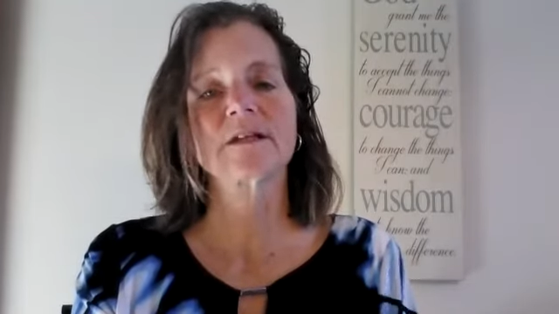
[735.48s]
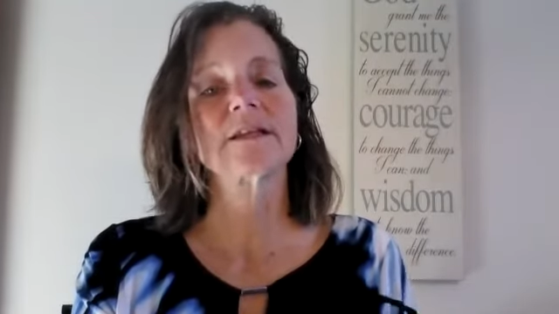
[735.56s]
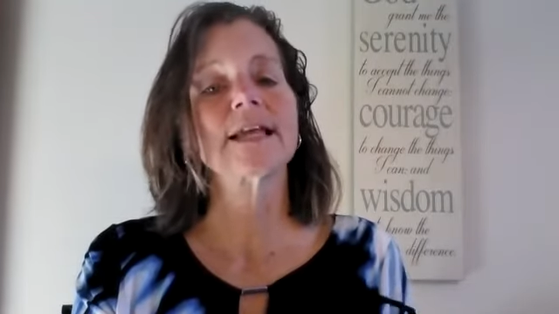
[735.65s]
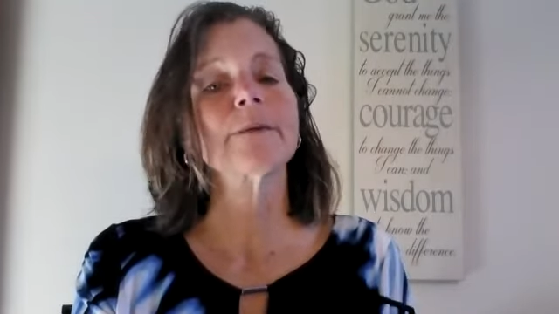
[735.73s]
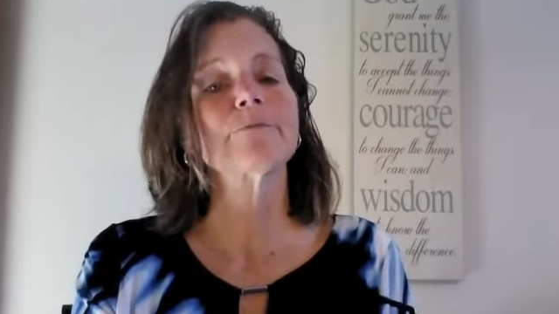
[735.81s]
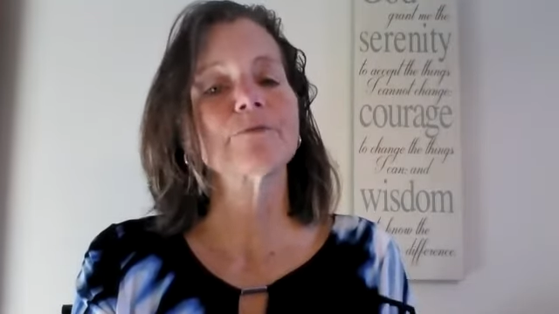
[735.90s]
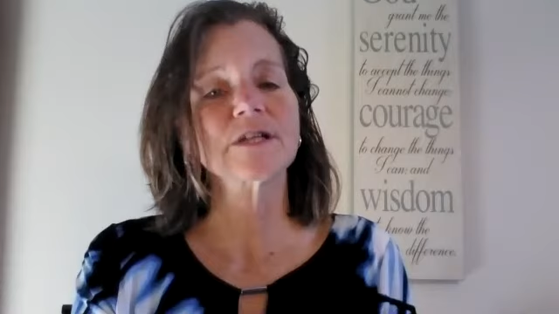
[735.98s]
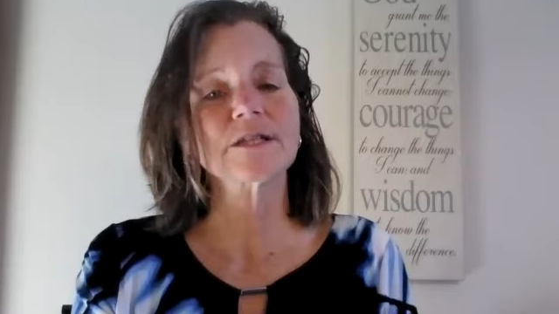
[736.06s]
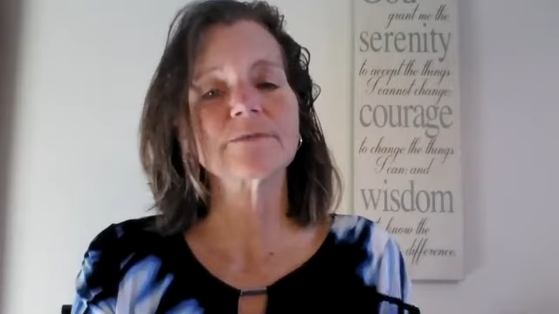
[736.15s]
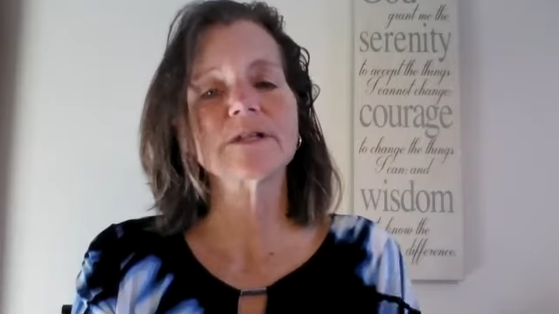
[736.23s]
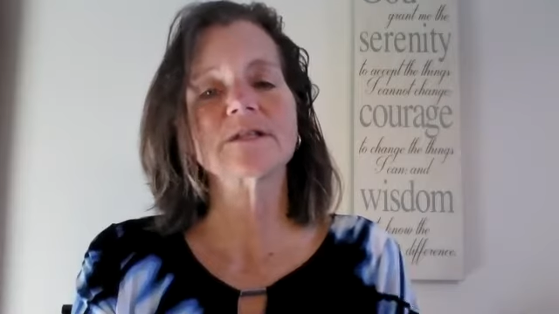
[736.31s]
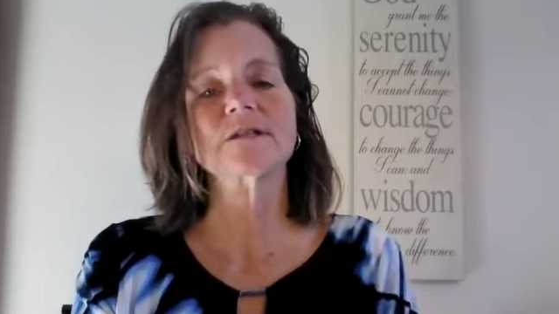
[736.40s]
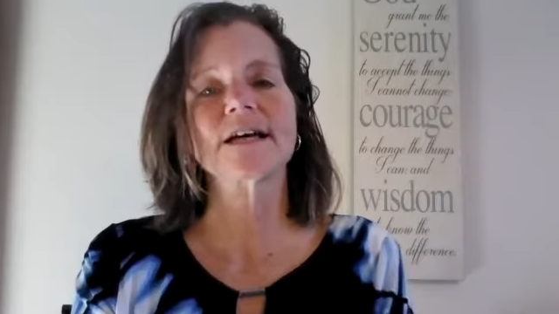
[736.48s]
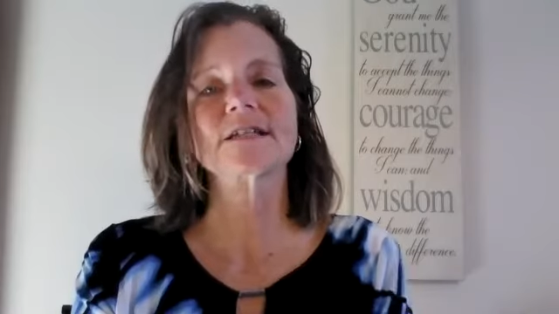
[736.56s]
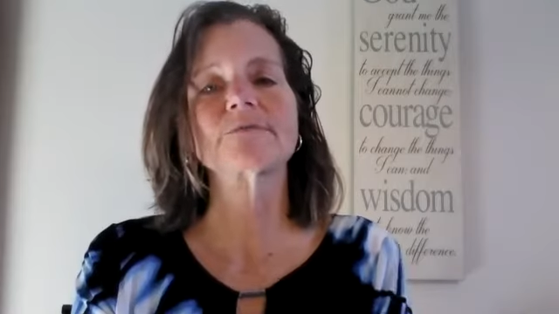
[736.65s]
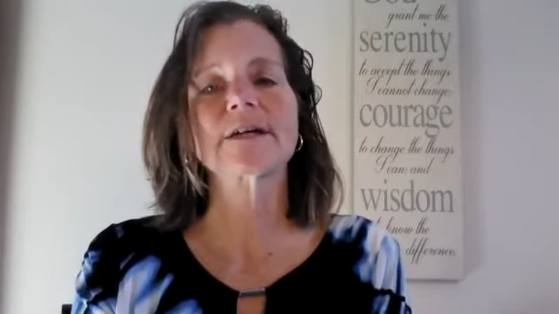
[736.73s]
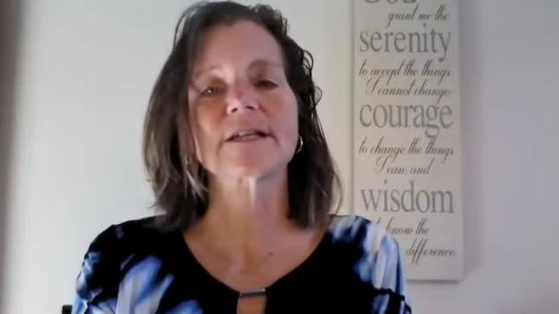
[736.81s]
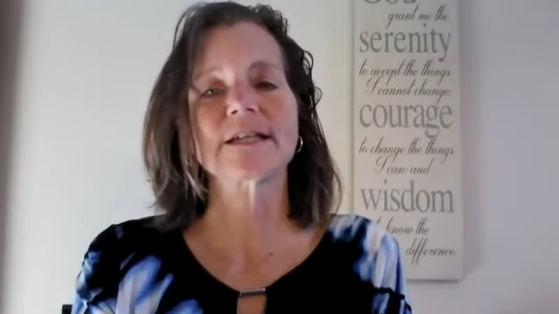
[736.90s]
That brings me to
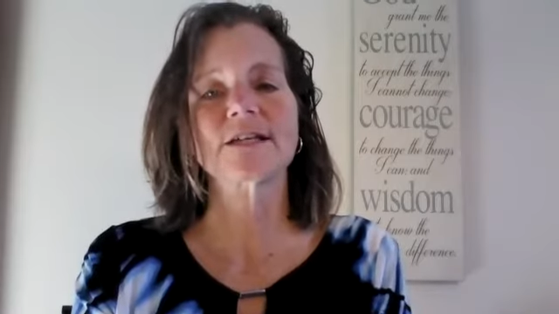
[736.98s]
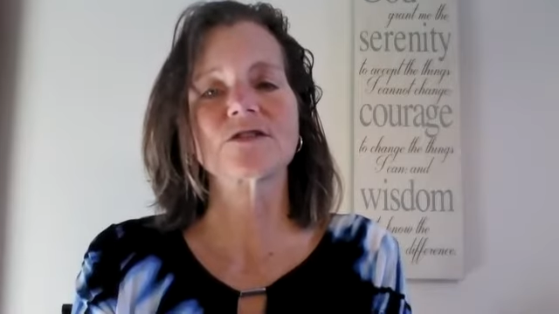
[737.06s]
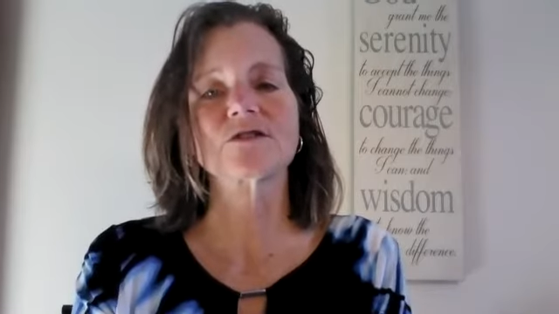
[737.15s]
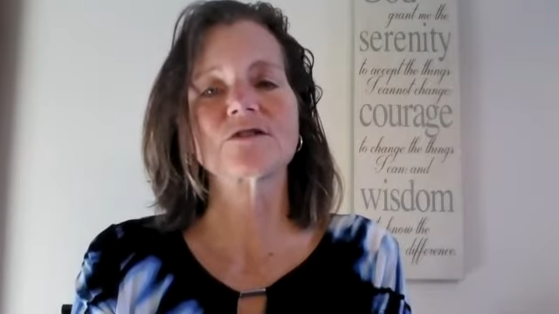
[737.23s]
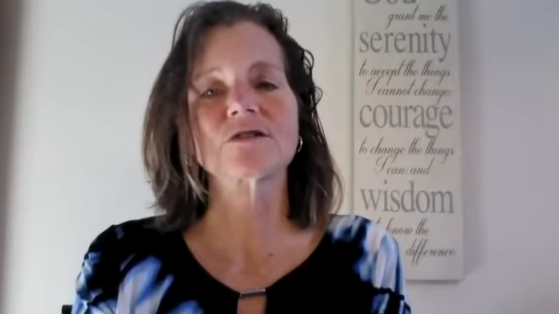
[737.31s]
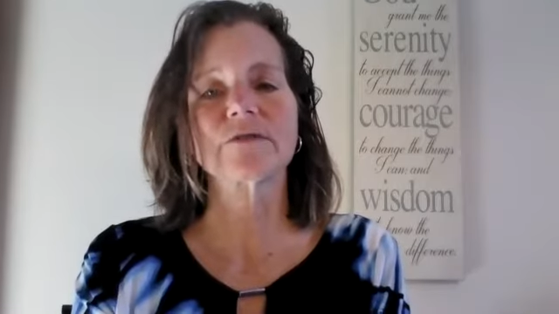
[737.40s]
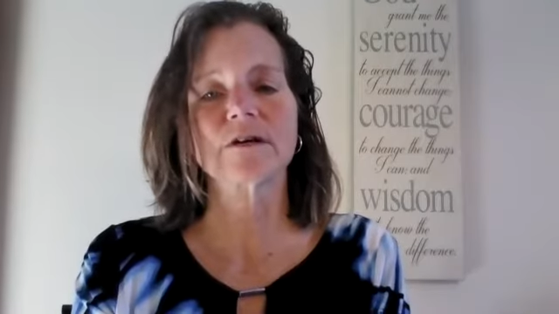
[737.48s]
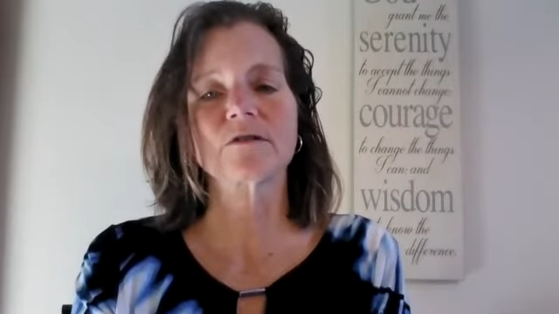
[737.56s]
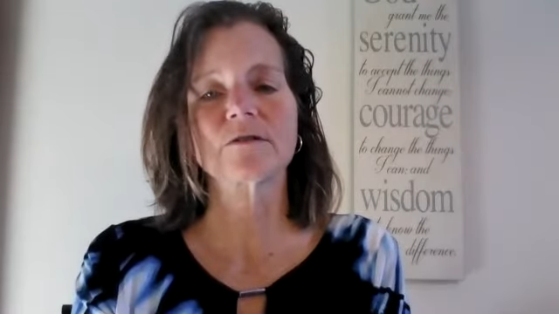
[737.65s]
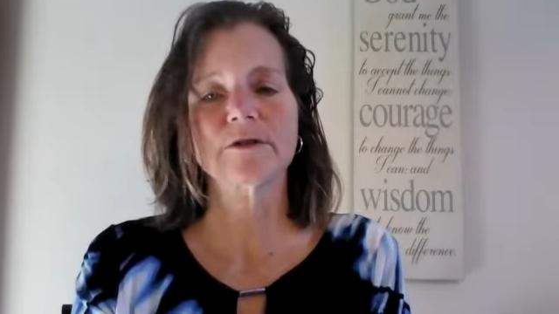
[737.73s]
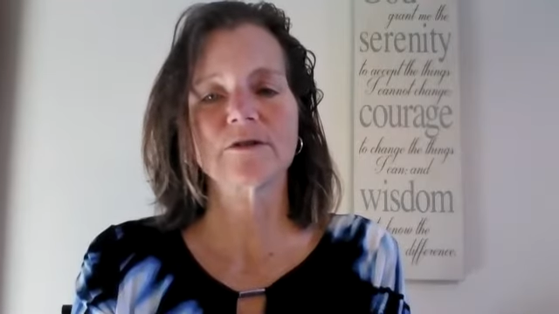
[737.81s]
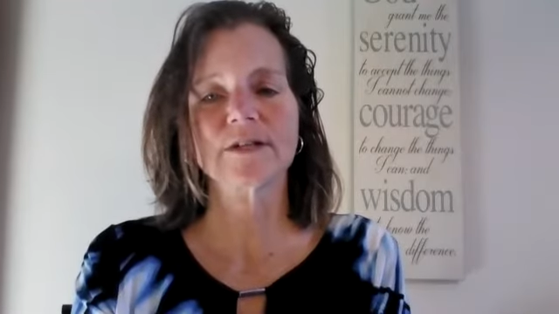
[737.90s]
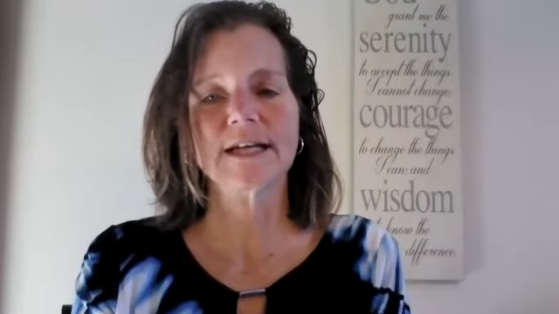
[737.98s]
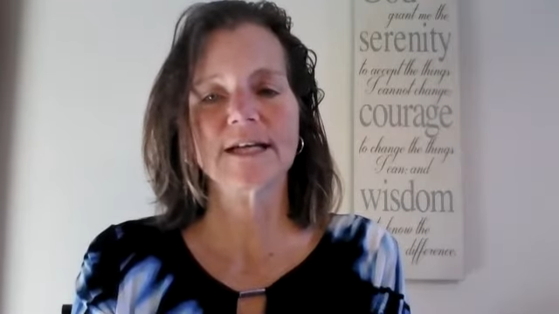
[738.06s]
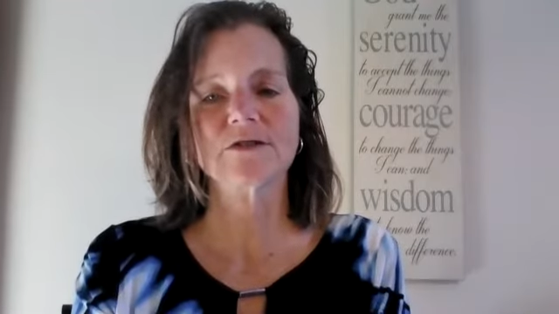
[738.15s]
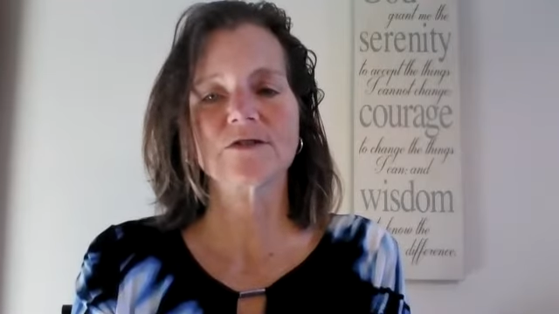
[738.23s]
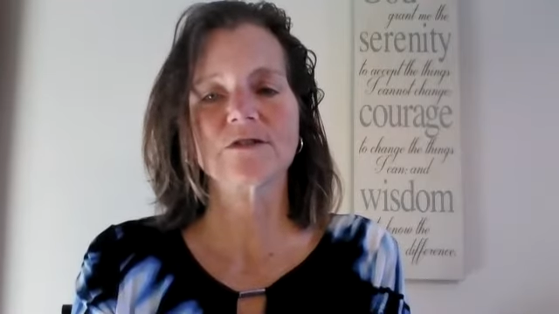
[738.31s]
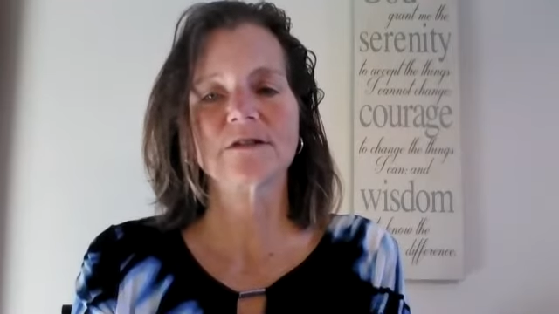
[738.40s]
expectations around
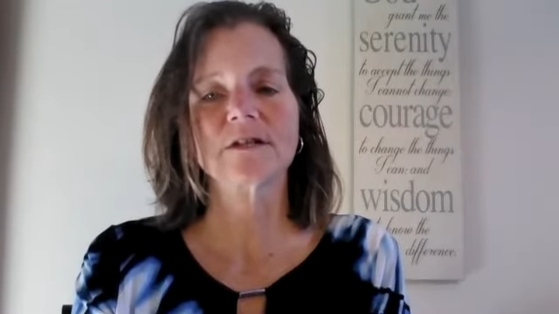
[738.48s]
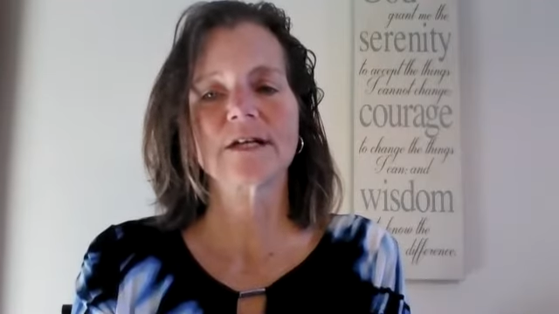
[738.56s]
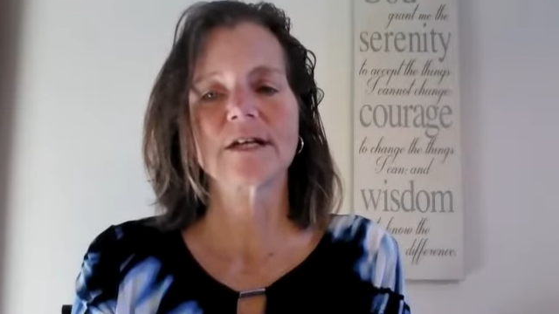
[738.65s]
communication.